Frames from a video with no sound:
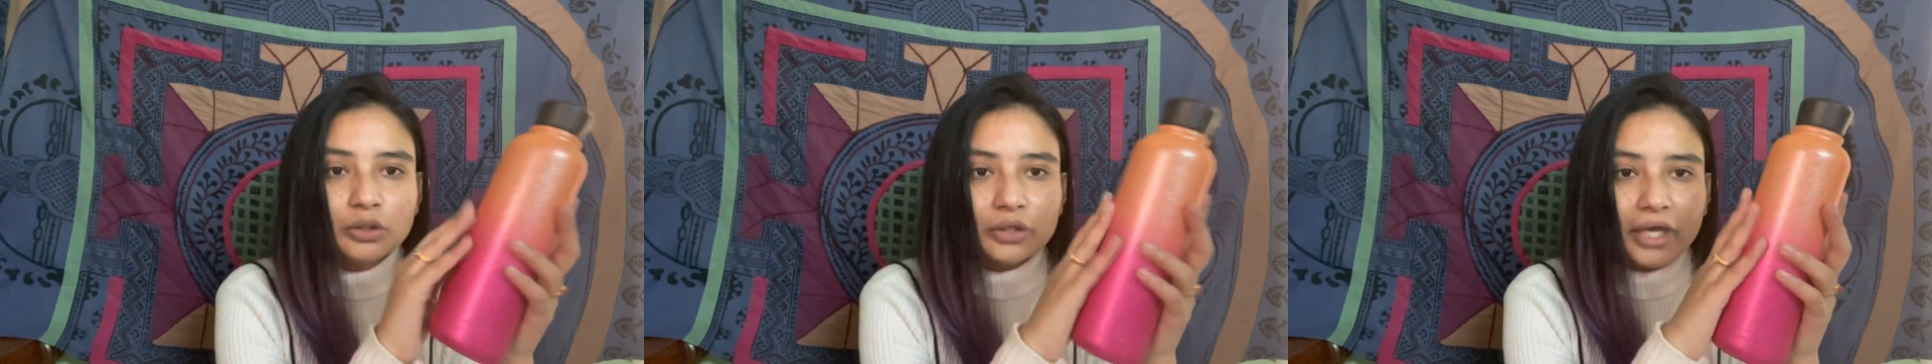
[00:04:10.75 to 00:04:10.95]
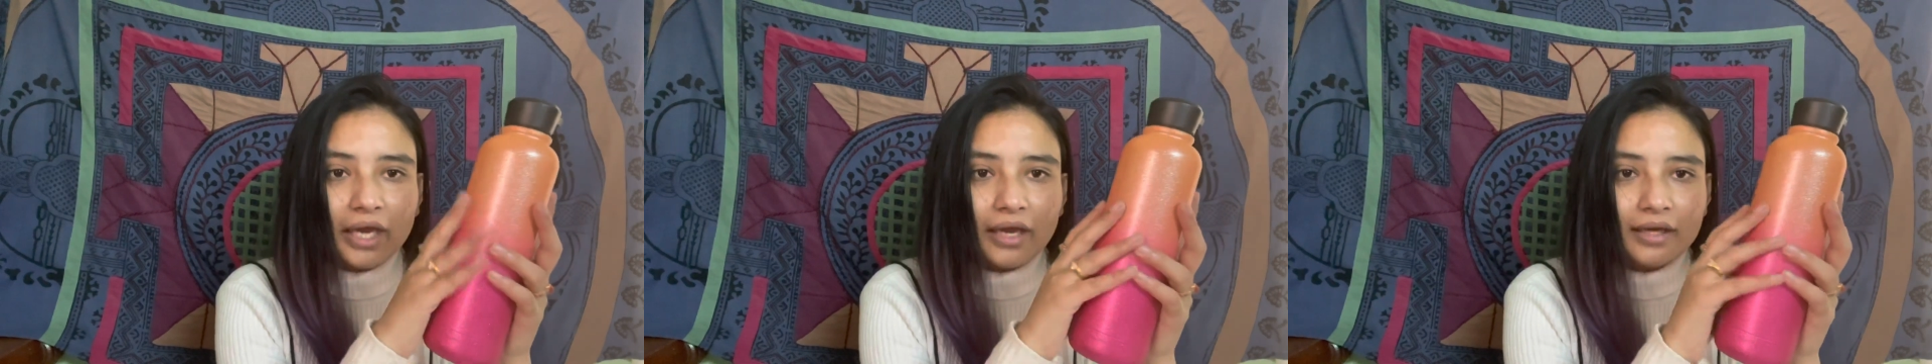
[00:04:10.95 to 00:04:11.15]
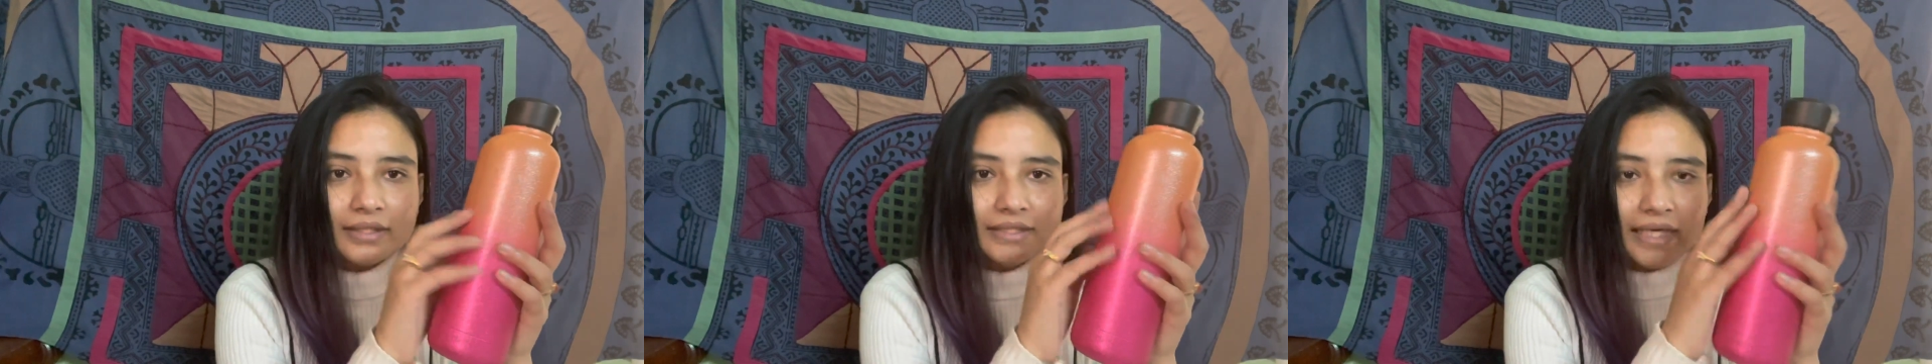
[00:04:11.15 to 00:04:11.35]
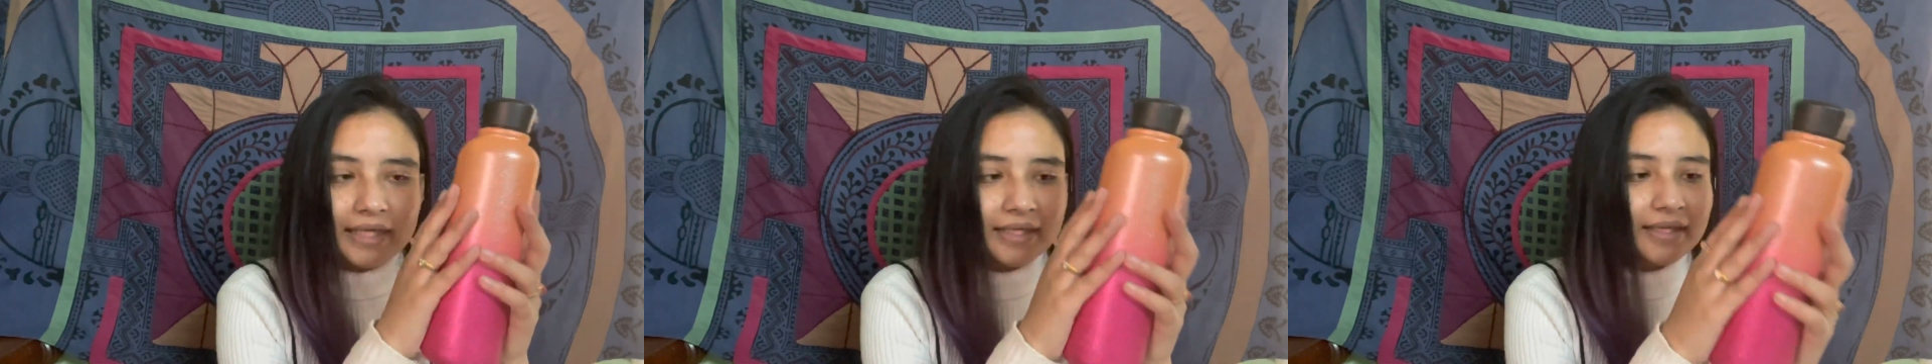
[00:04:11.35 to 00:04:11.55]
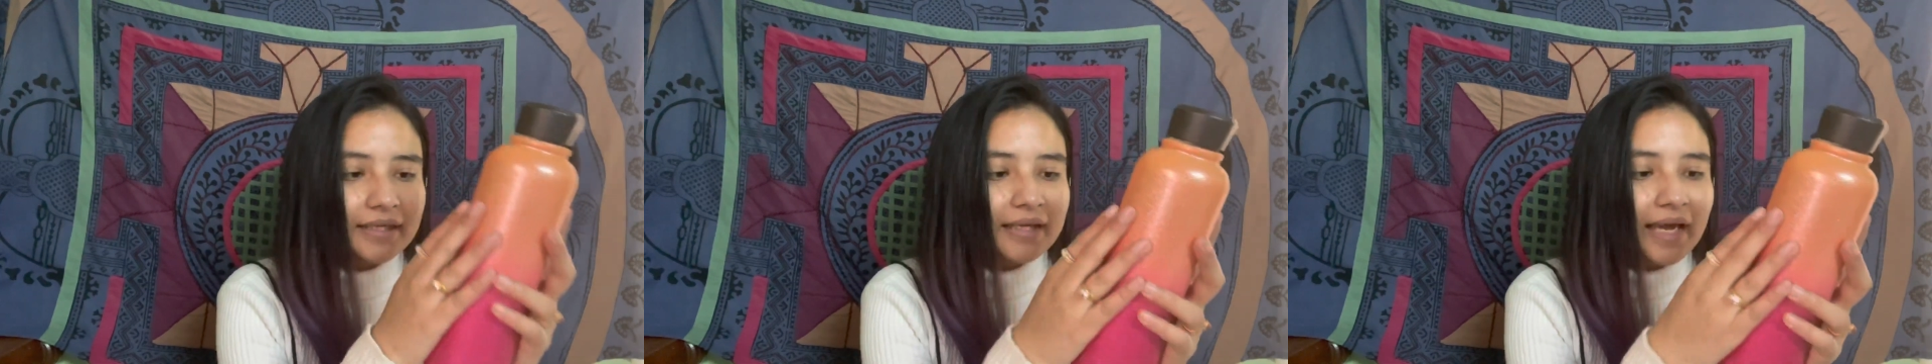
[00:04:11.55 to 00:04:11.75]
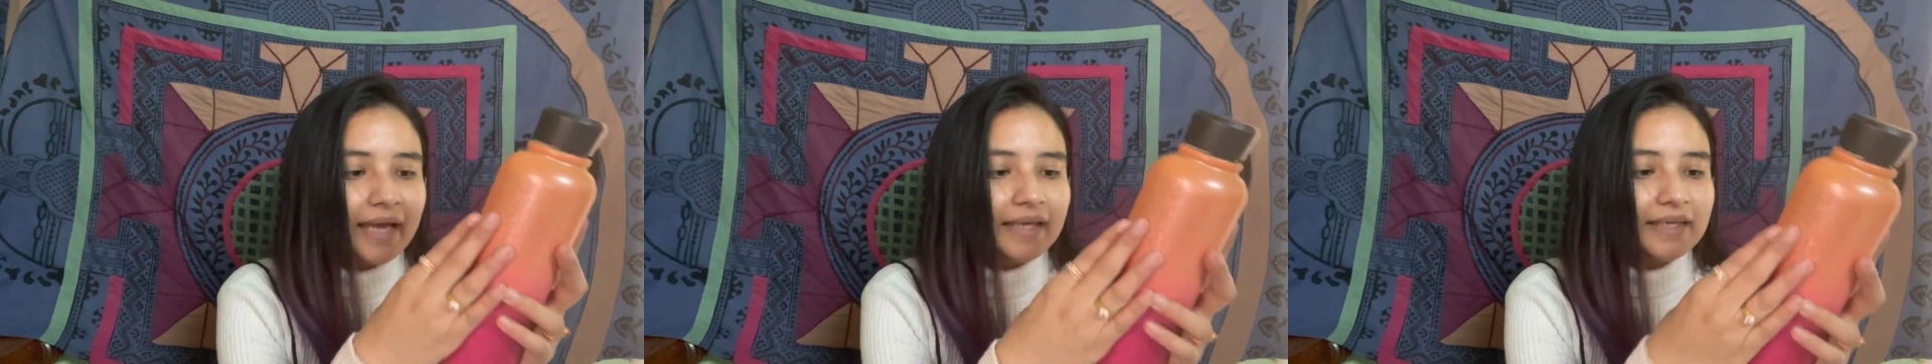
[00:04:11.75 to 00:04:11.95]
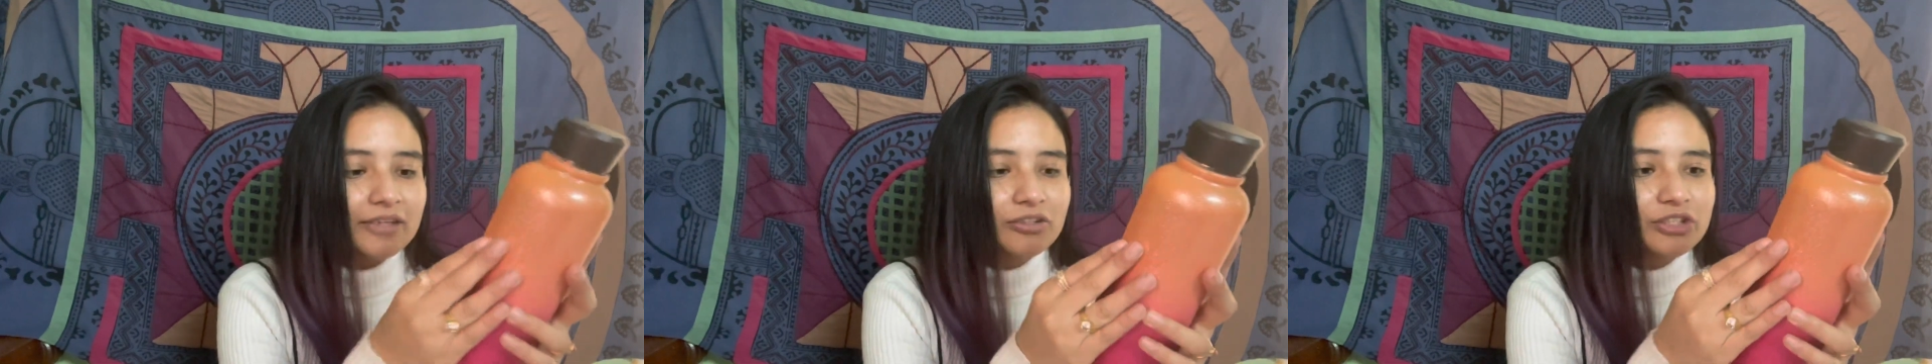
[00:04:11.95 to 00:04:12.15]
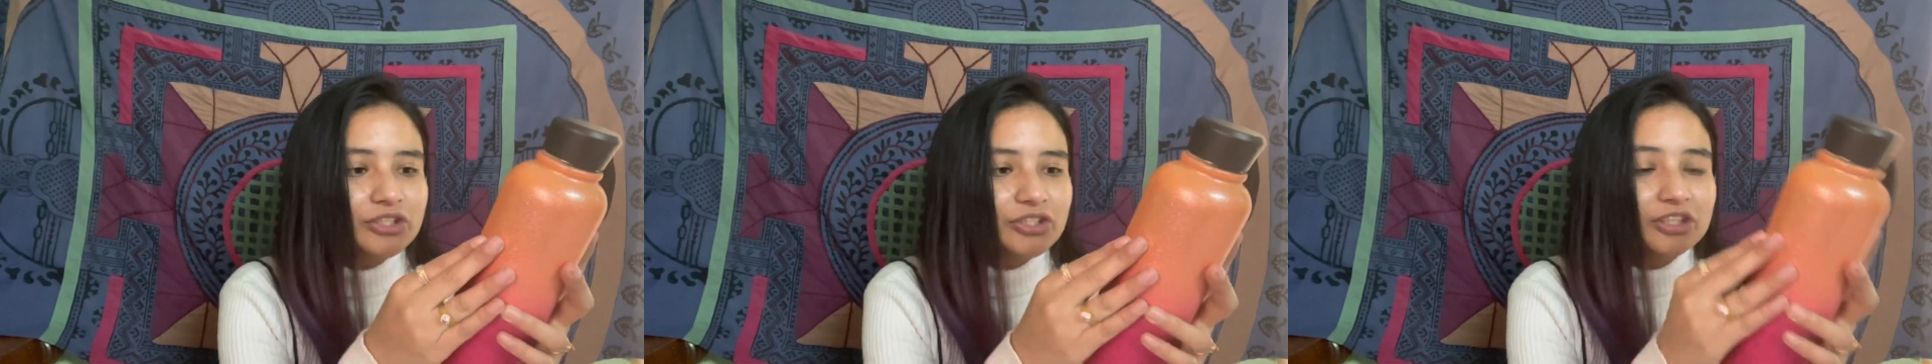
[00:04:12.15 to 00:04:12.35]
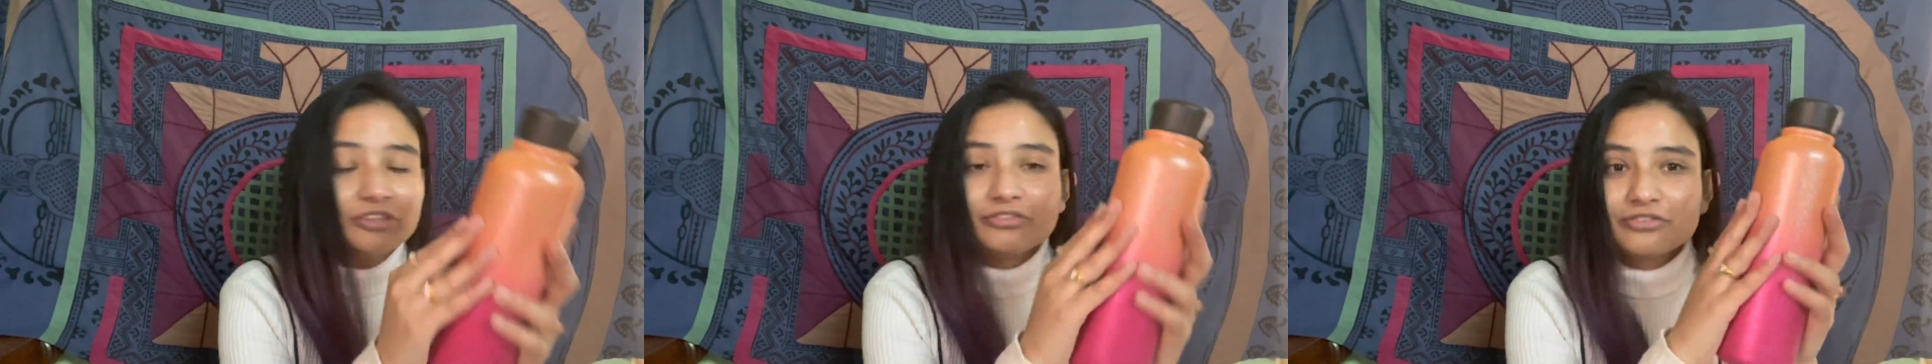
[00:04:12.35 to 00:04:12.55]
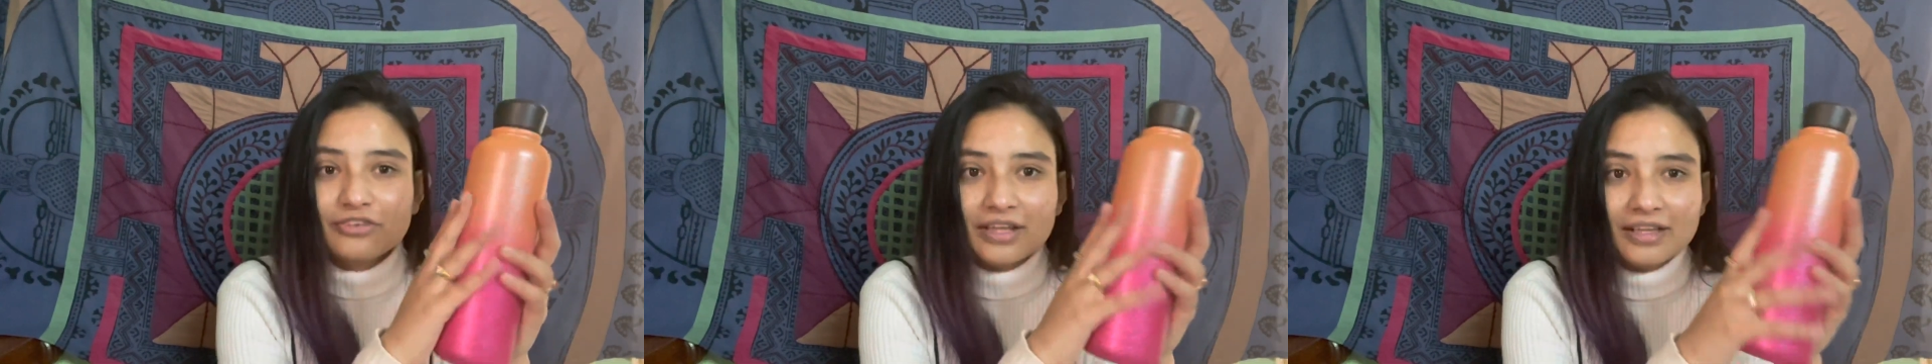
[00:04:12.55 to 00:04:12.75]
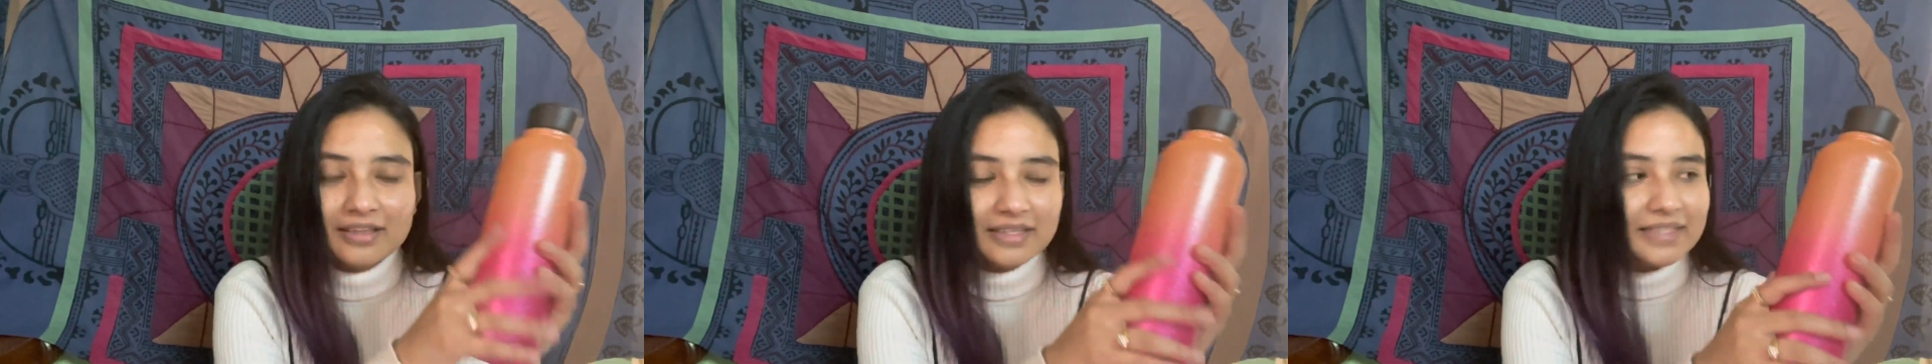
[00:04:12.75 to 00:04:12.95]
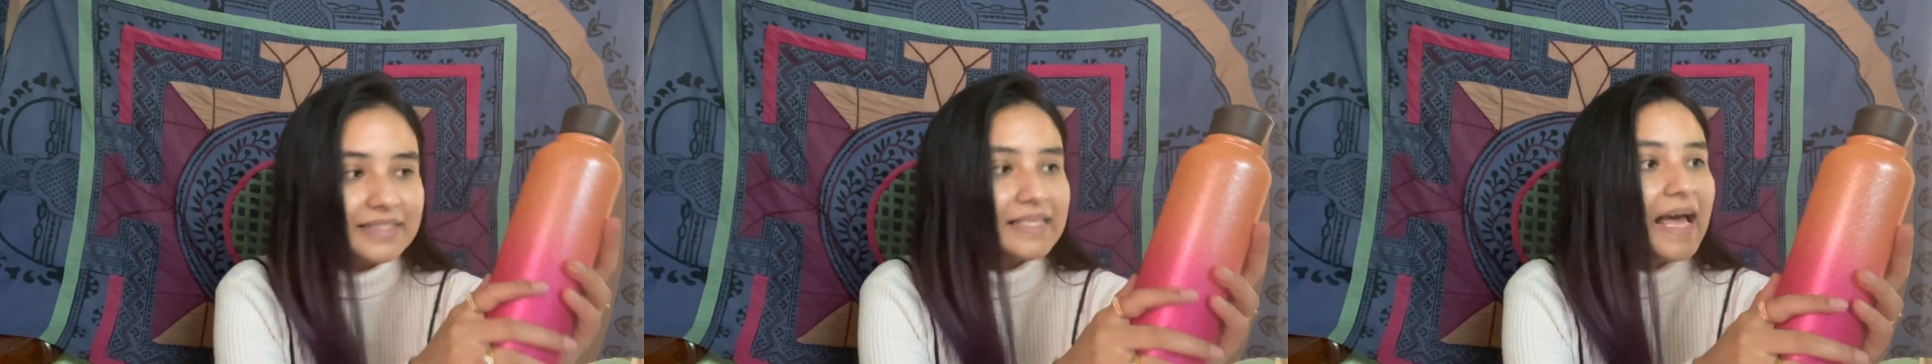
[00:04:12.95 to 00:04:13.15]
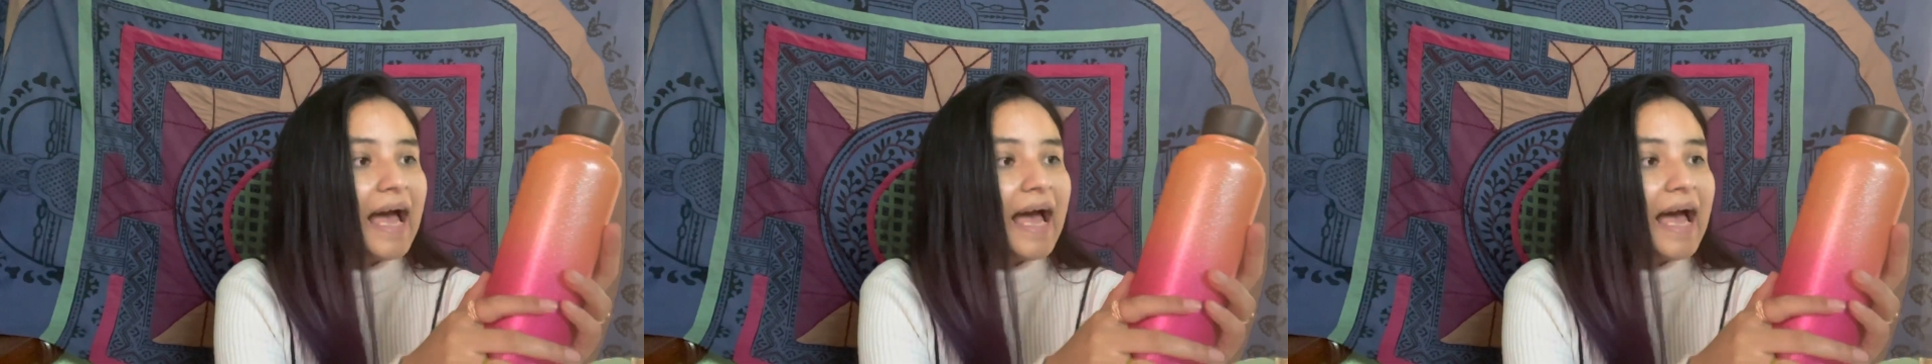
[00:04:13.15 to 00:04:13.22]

Okay, it's like I can literally feel this.